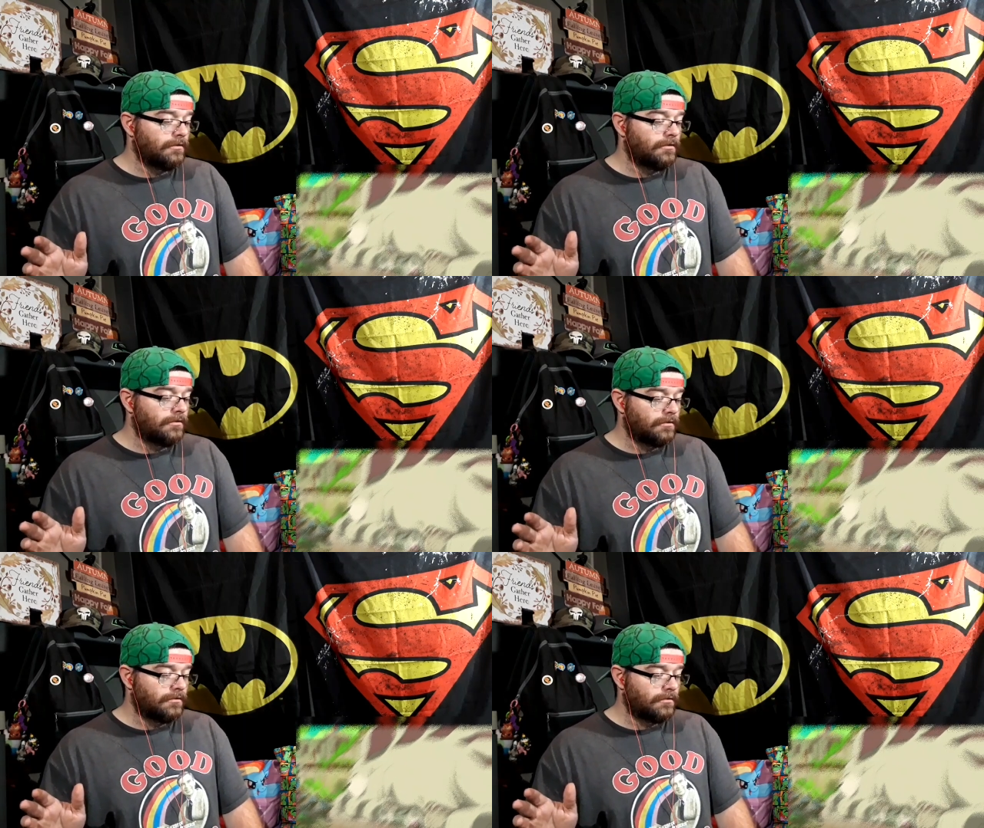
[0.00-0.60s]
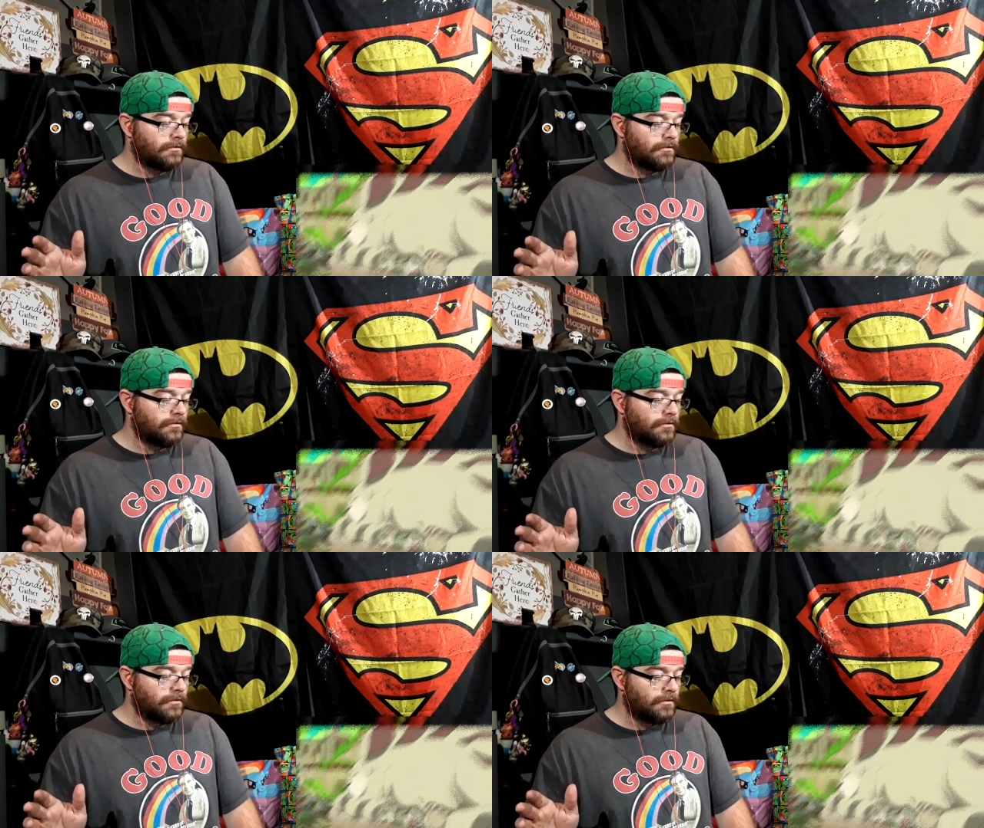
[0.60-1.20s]

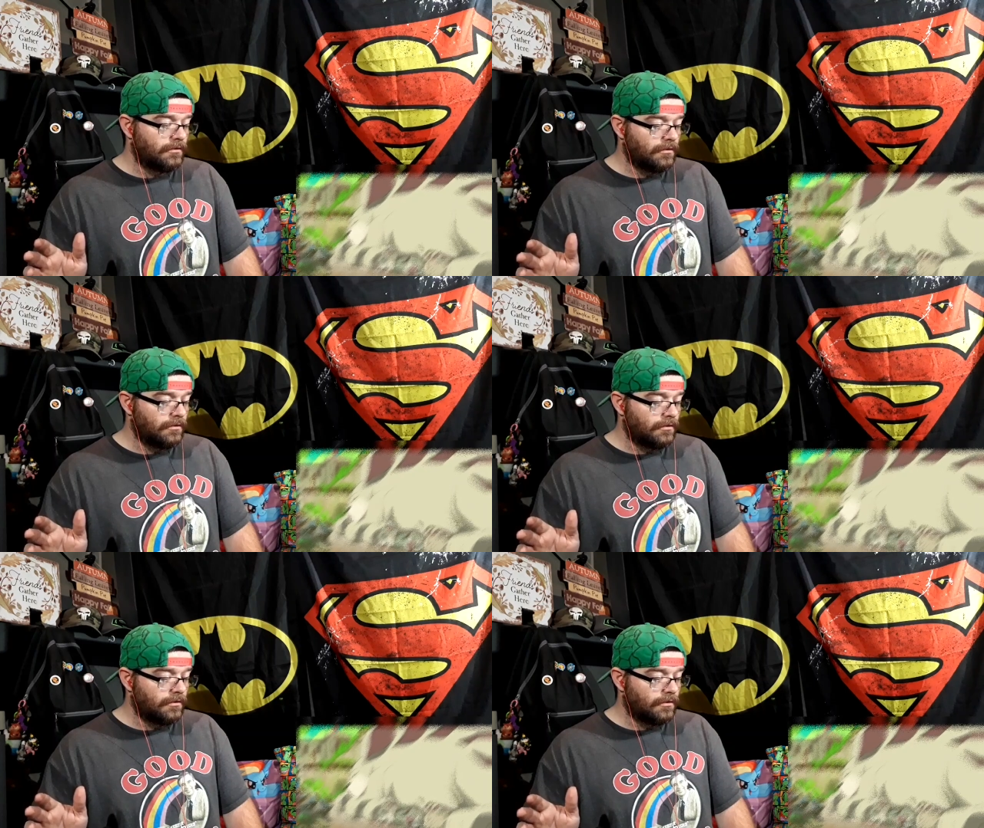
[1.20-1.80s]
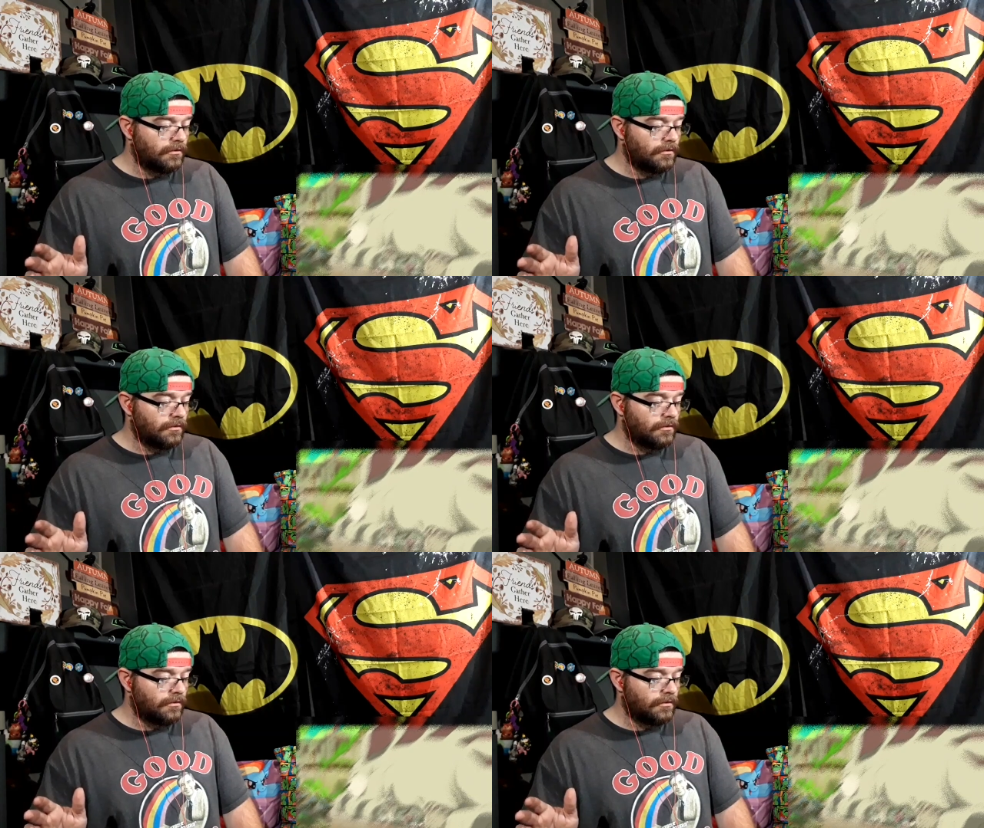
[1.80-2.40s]

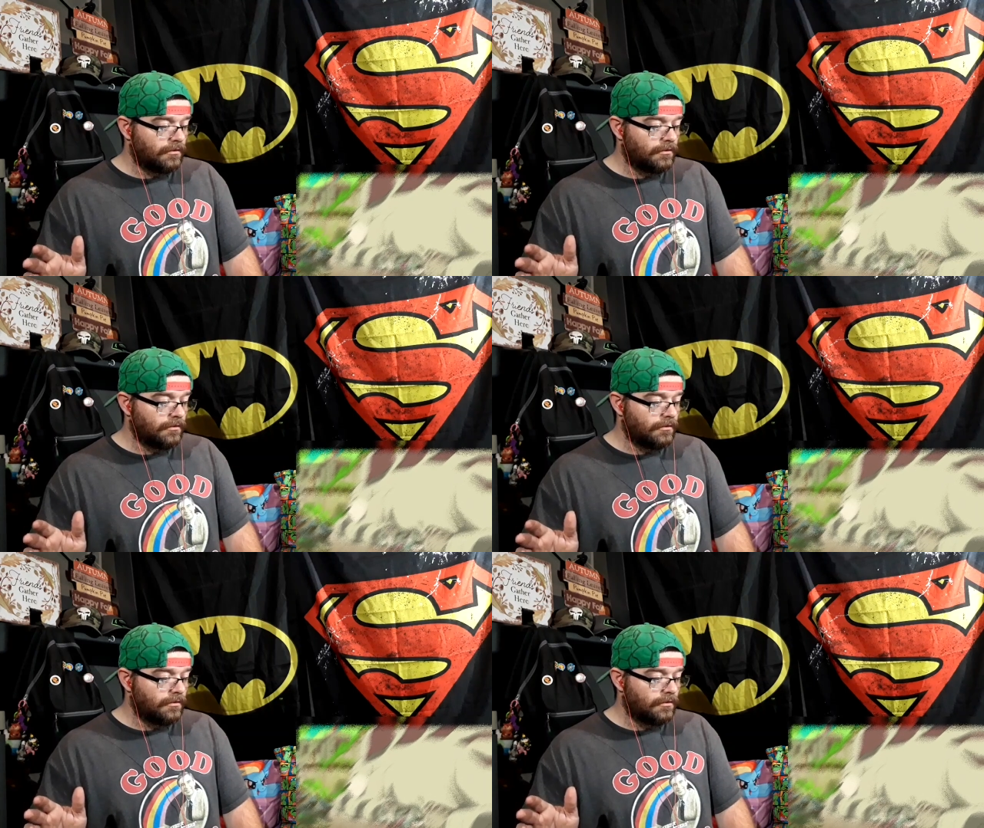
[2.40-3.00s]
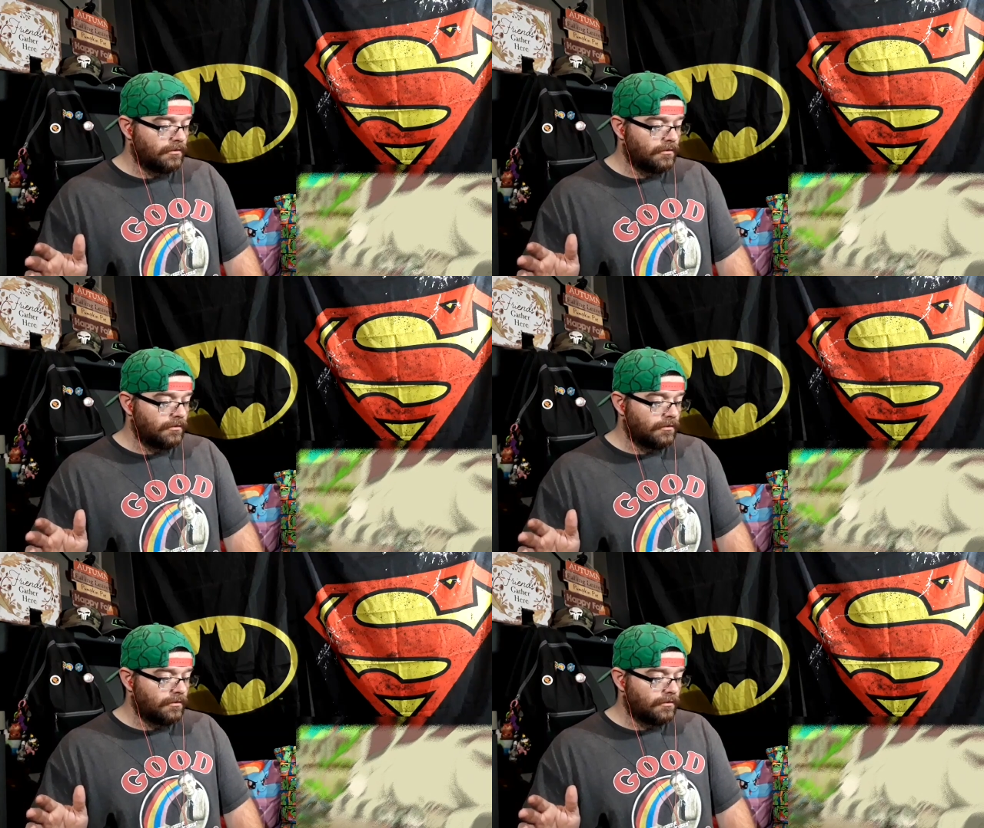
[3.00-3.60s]

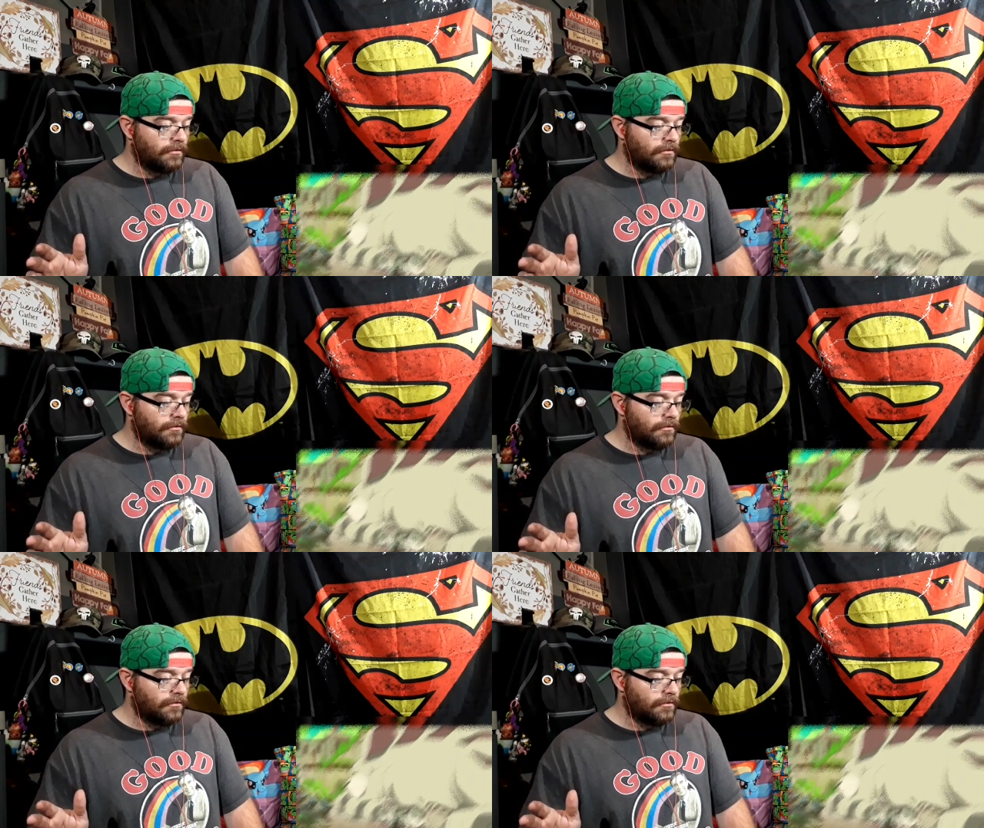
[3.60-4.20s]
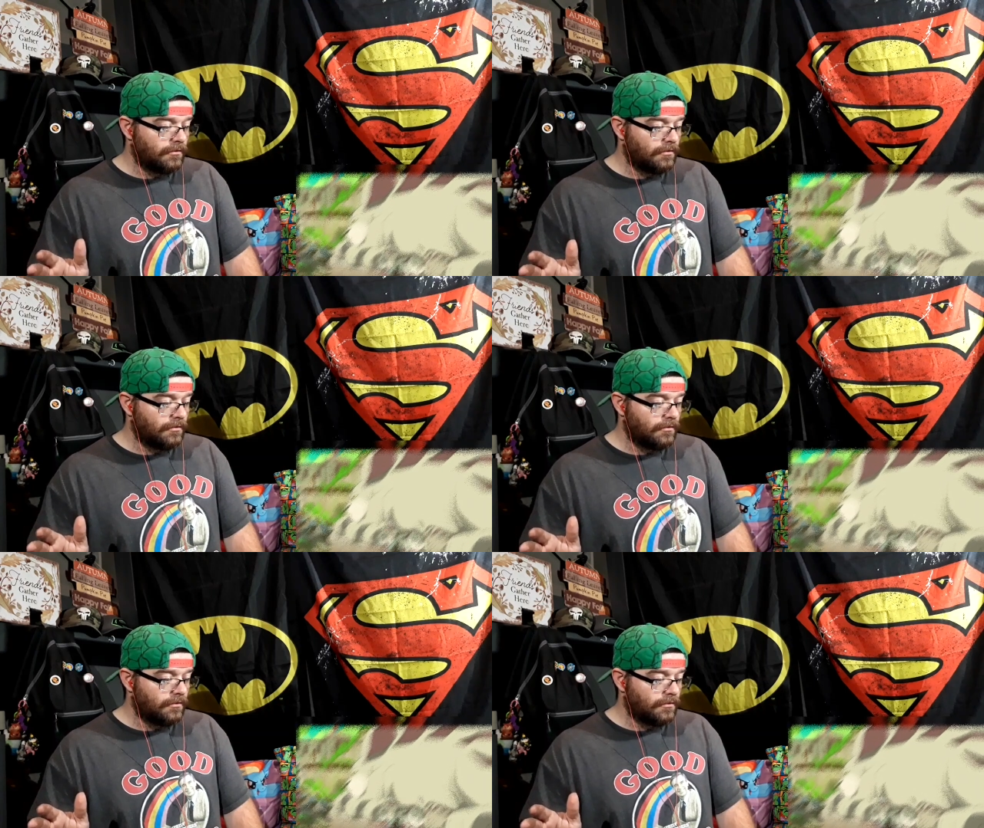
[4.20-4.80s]

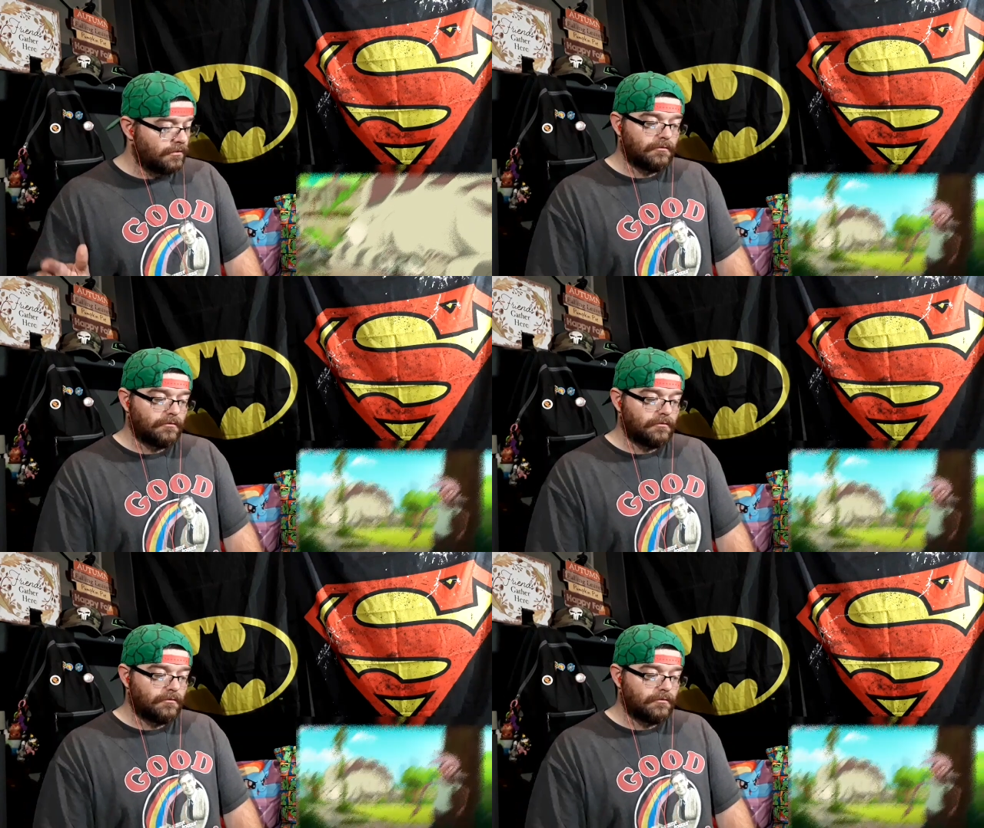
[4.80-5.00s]
Nothing is said.